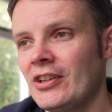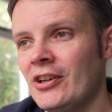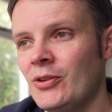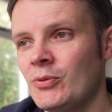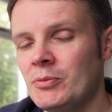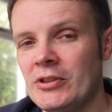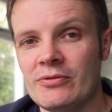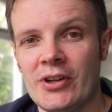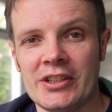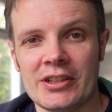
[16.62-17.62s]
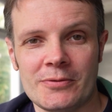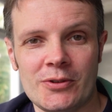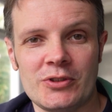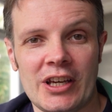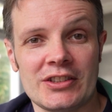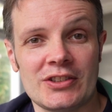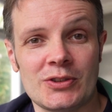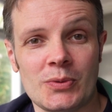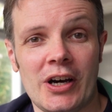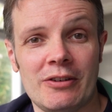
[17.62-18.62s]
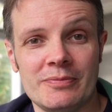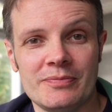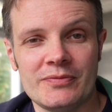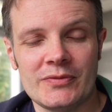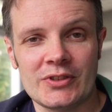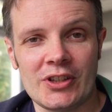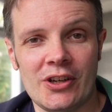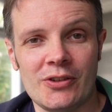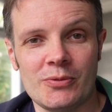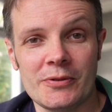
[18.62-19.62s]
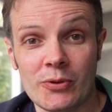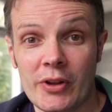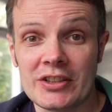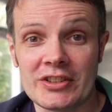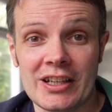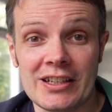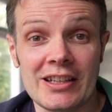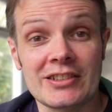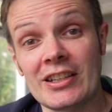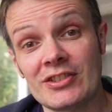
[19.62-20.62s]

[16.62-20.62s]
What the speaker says: we'll be running a few tests as well. So with all that said, let's get